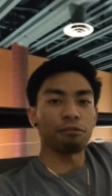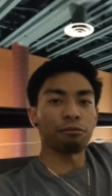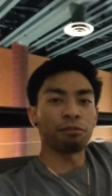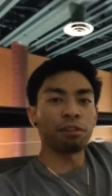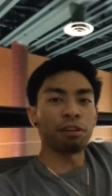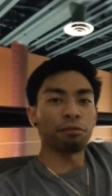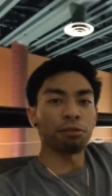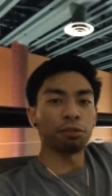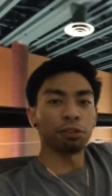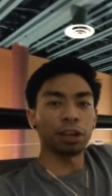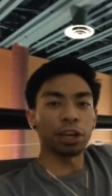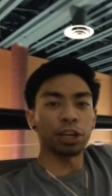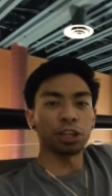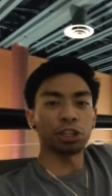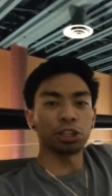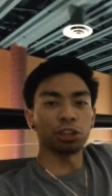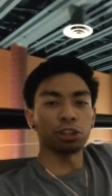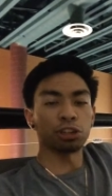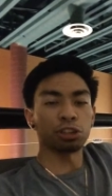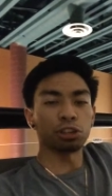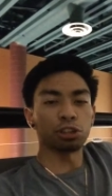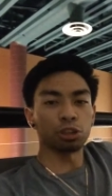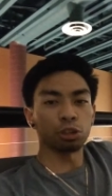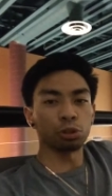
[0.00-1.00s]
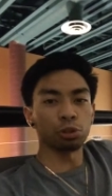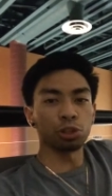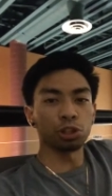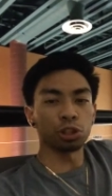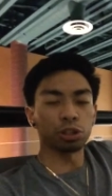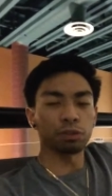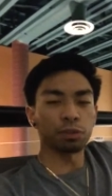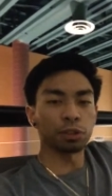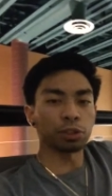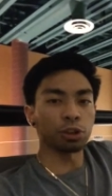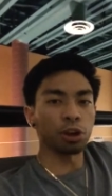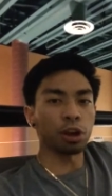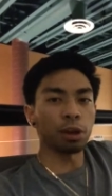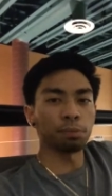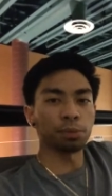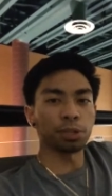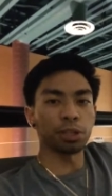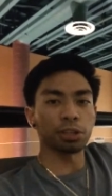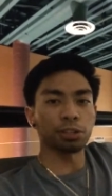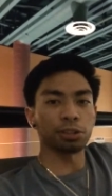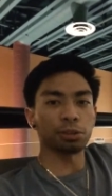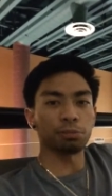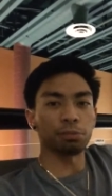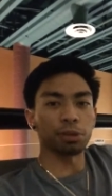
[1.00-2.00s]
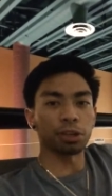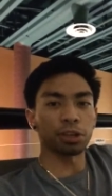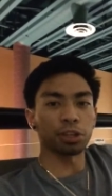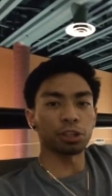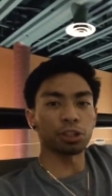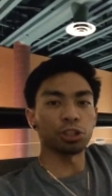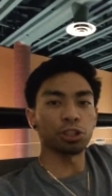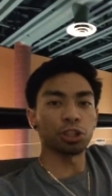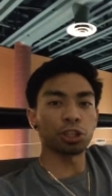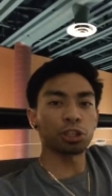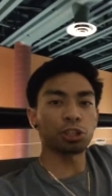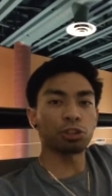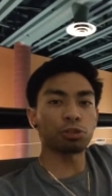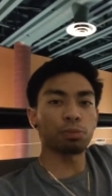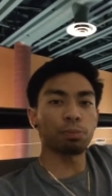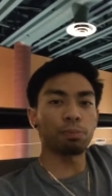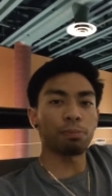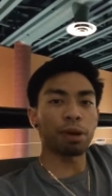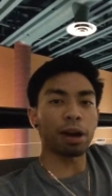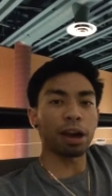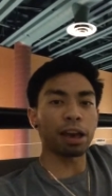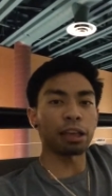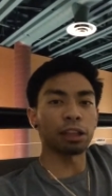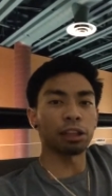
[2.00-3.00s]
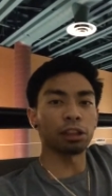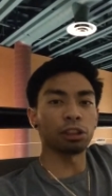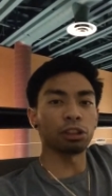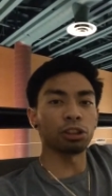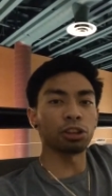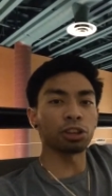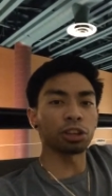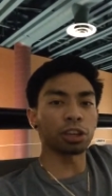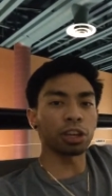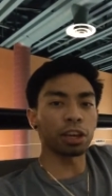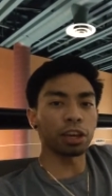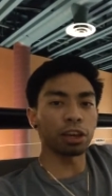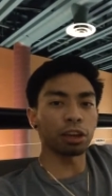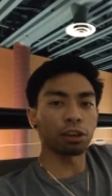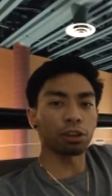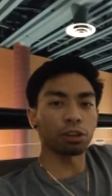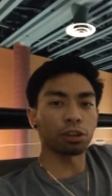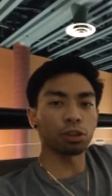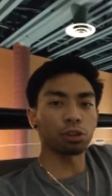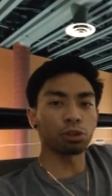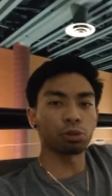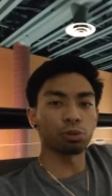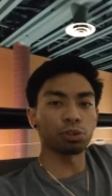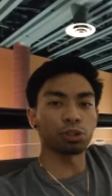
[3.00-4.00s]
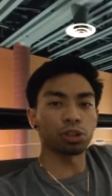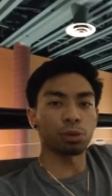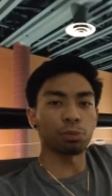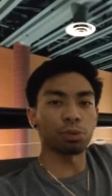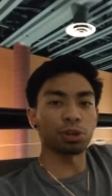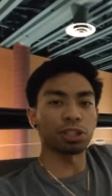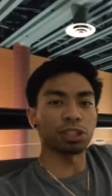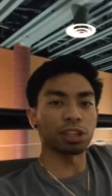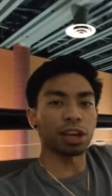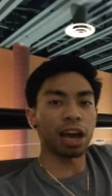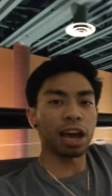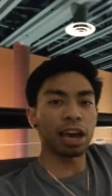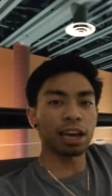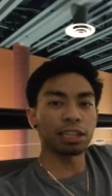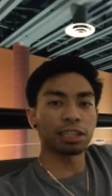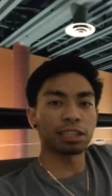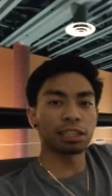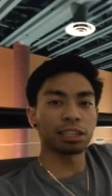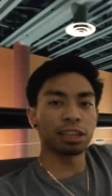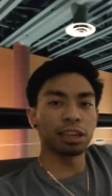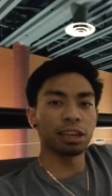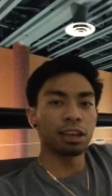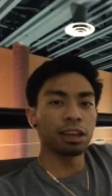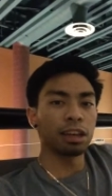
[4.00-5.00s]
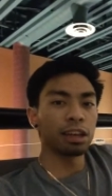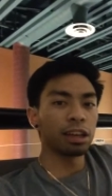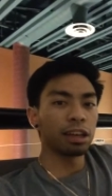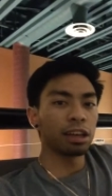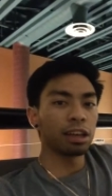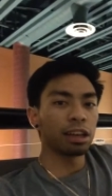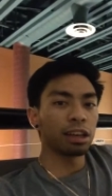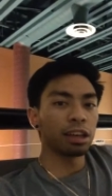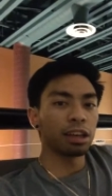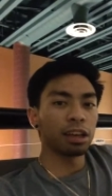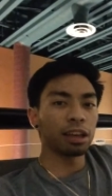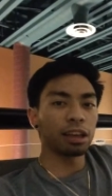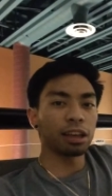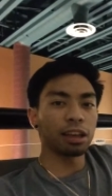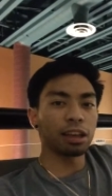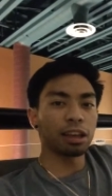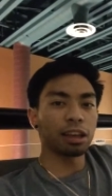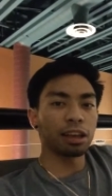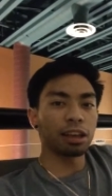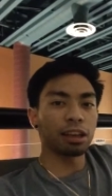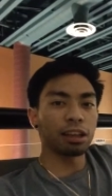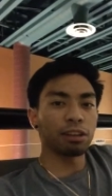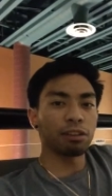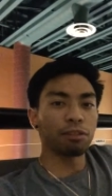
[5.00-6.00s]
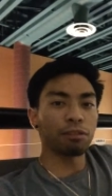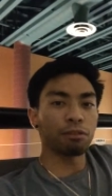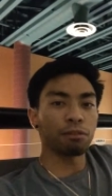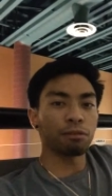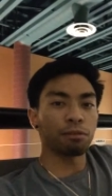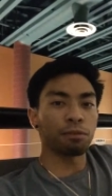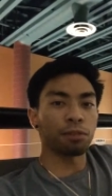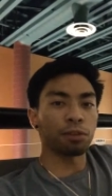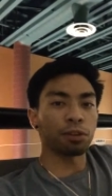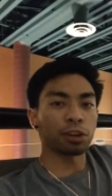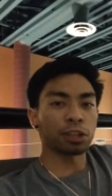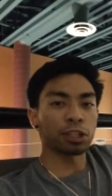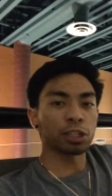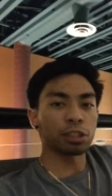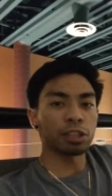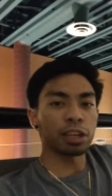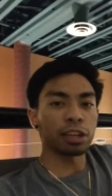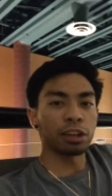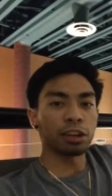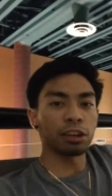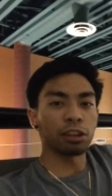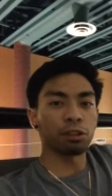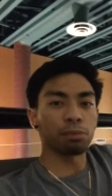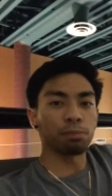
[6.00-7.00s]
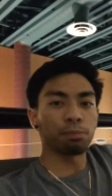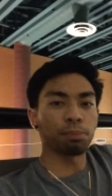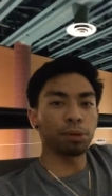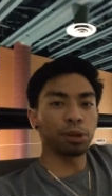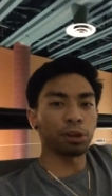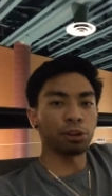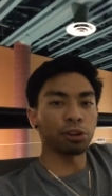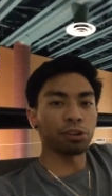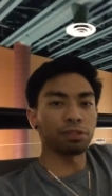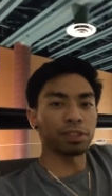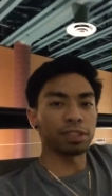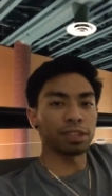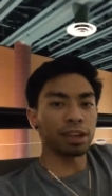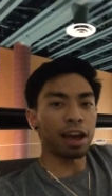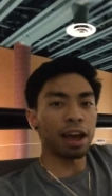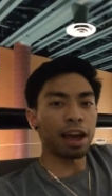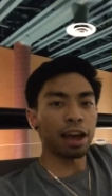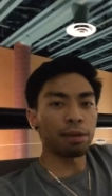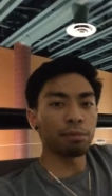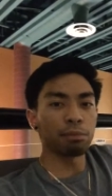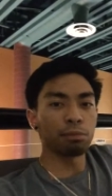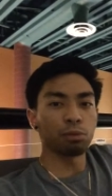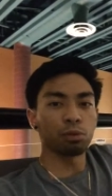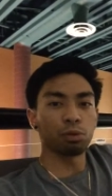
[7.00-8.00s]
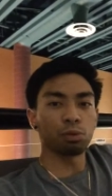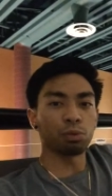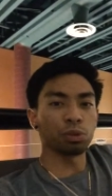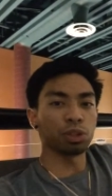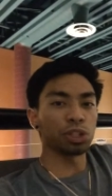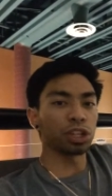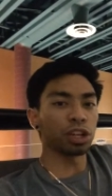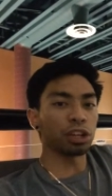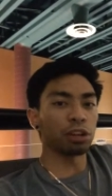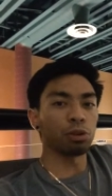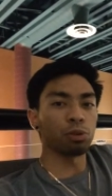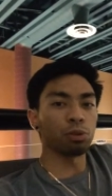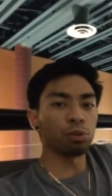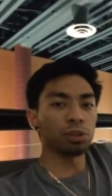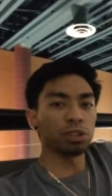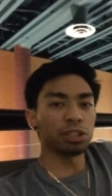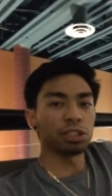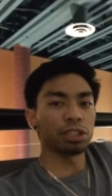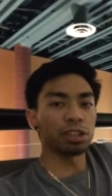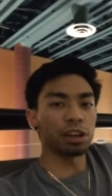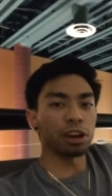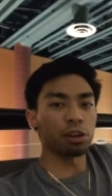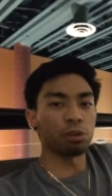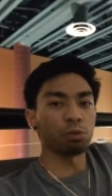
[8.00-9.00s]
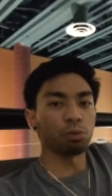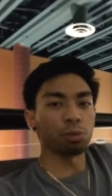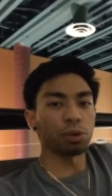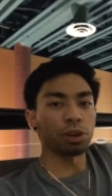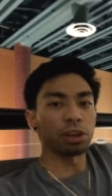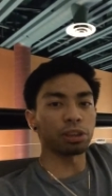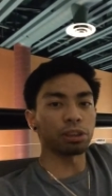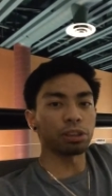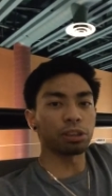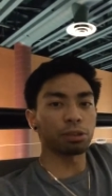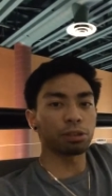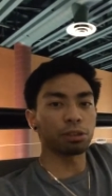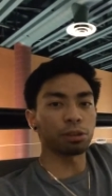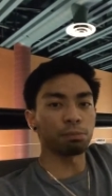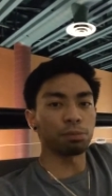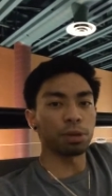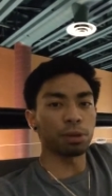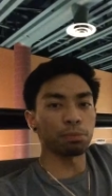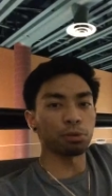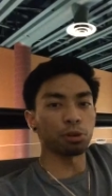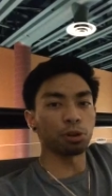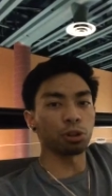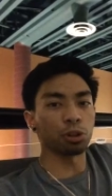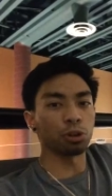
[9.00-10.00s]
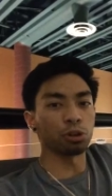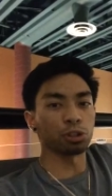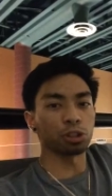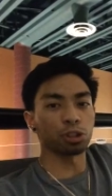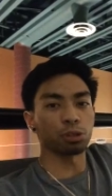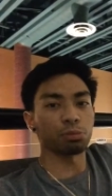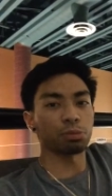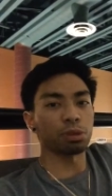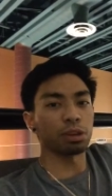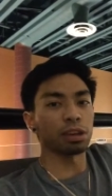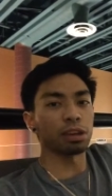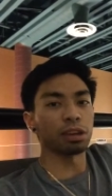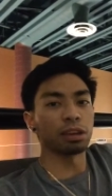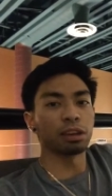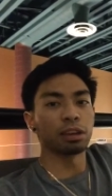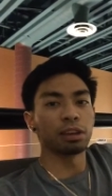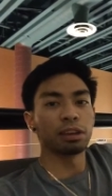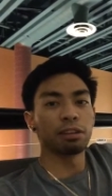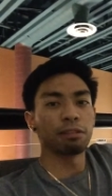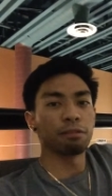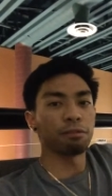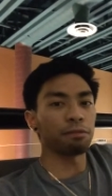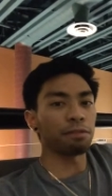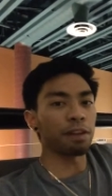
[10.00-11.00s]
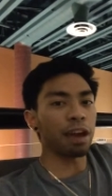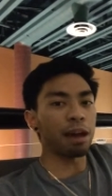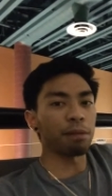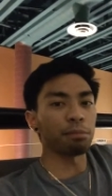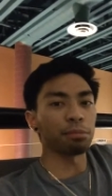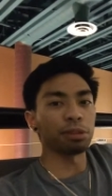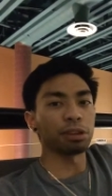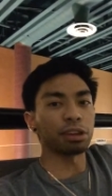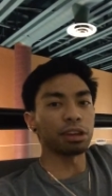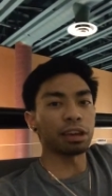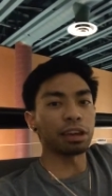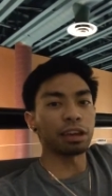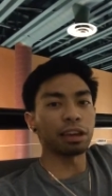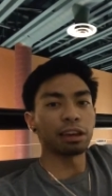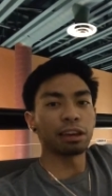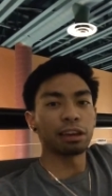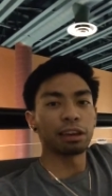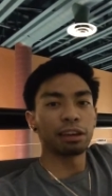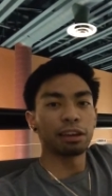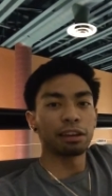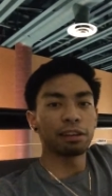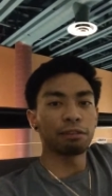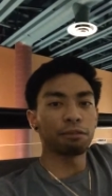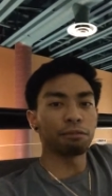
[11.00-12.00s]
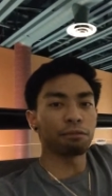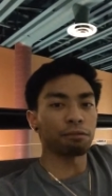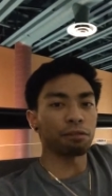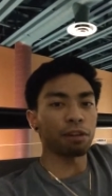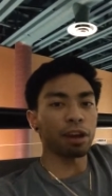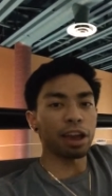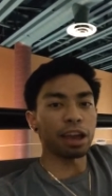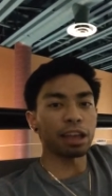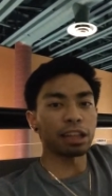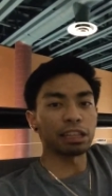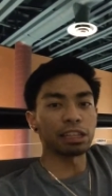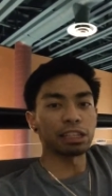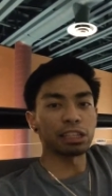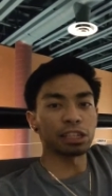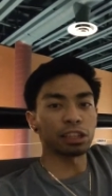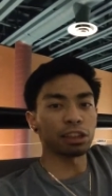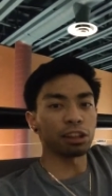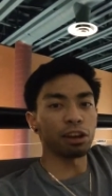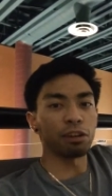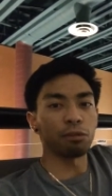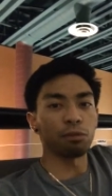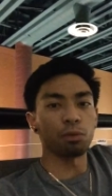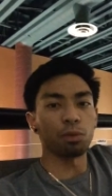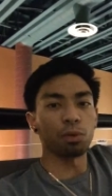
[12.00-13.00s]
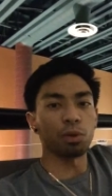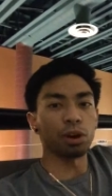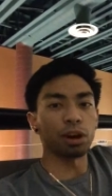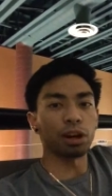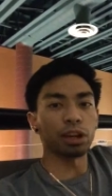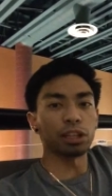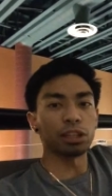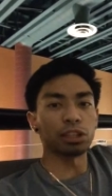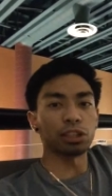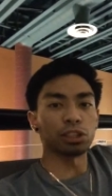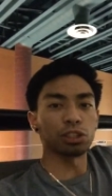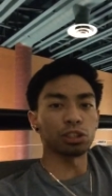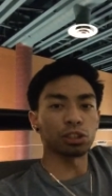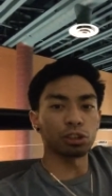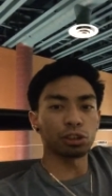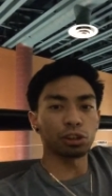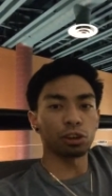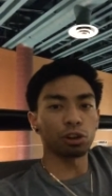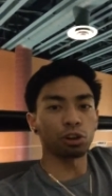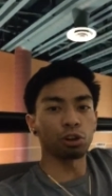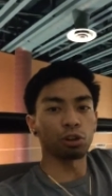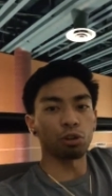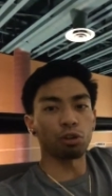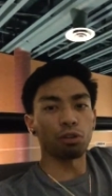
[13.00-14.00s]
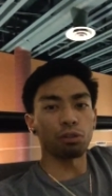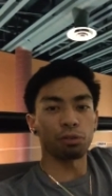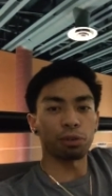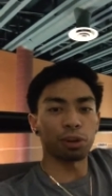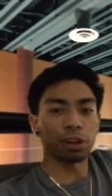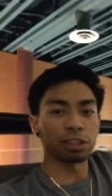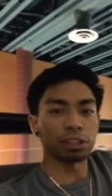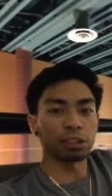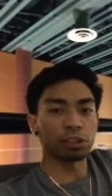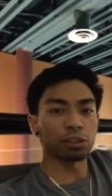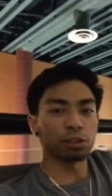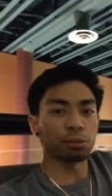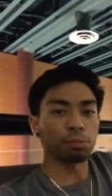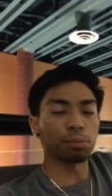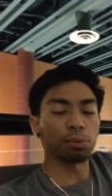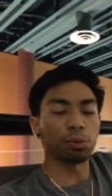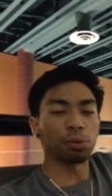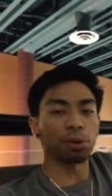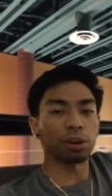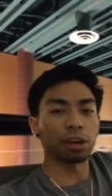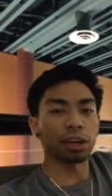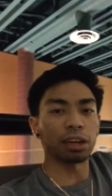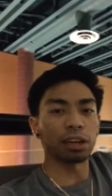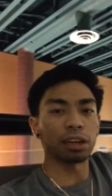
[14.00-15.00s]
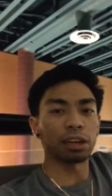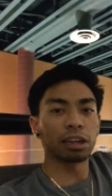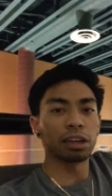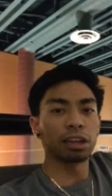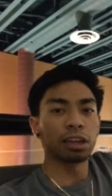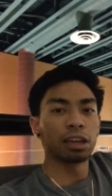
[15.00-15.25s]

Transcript: revelation and a solution of solipsism, because just by looking through someone's eyes for an extended period of time, which I'd always done with the people close to me, family, friends, loved ones, girlfriends at the point,